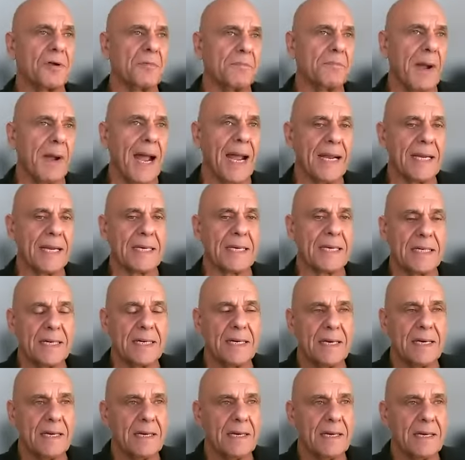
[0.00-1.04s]
back
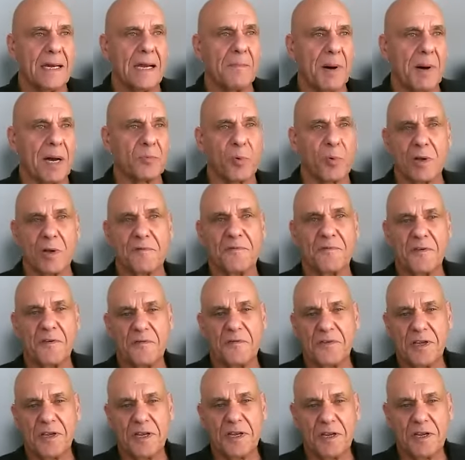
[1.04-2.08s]
about what
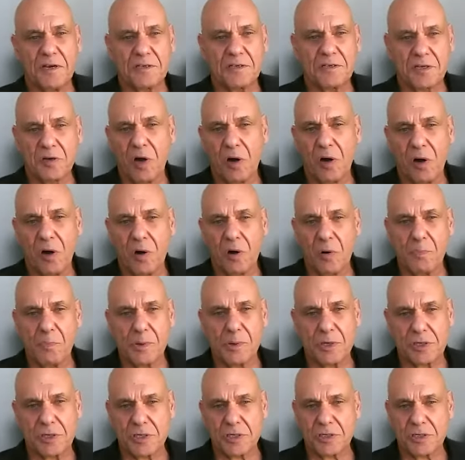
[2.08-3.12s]
15 years ago.
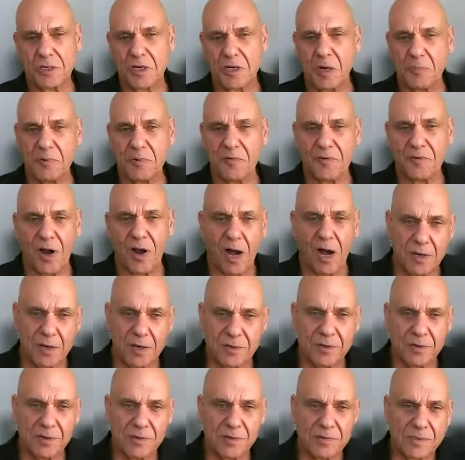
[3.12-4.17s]
Purchased a couple of
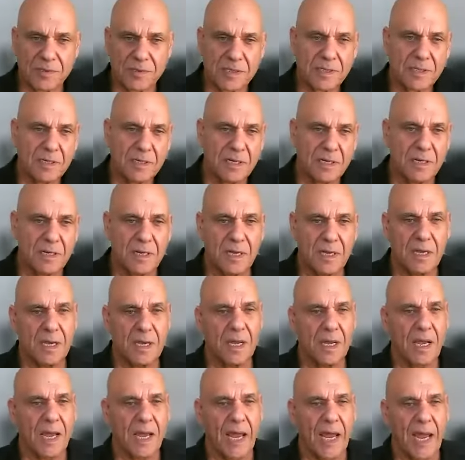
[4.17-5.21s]
condos
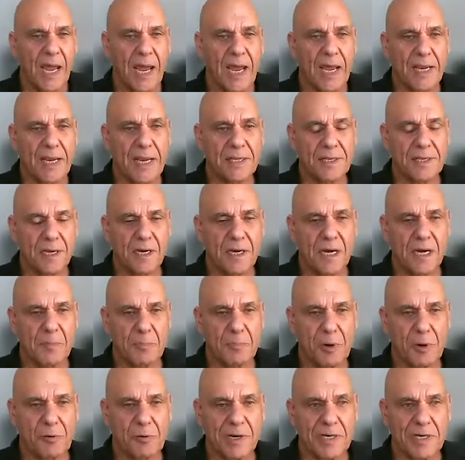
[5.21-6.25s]
and uh,
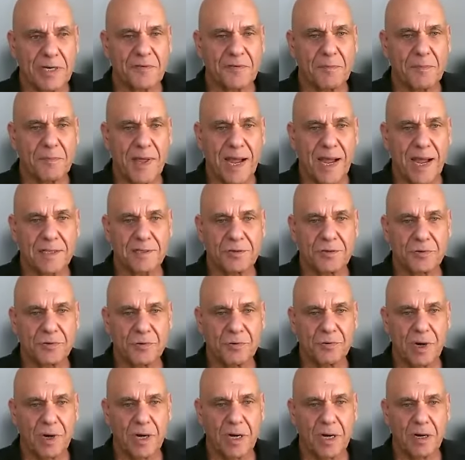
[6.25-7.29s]
progressed from that to
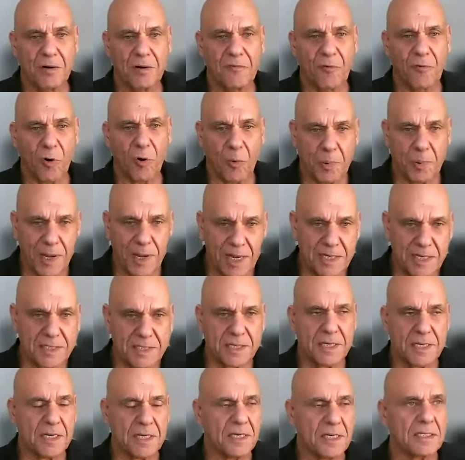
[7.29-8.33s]
uh,
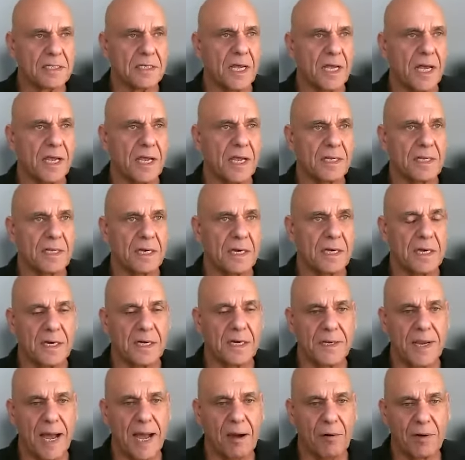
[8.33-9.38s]
fourplexes, and uh,
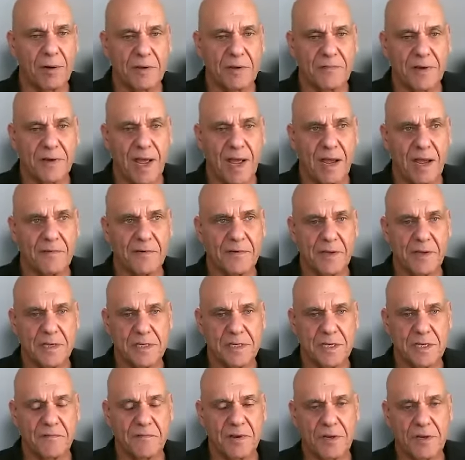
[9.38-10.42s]
now I even have a
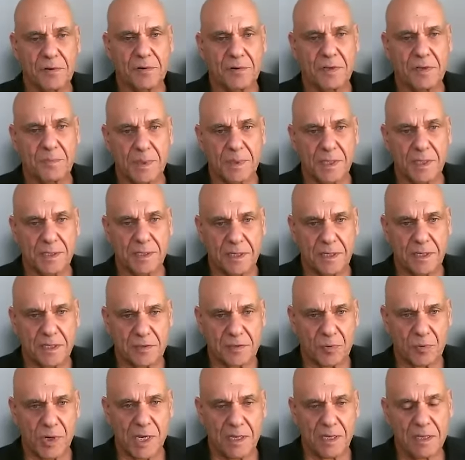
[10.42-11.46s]
seven-unit building as
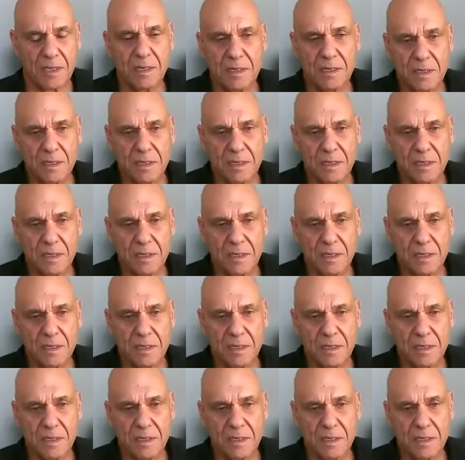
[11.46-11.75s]
well.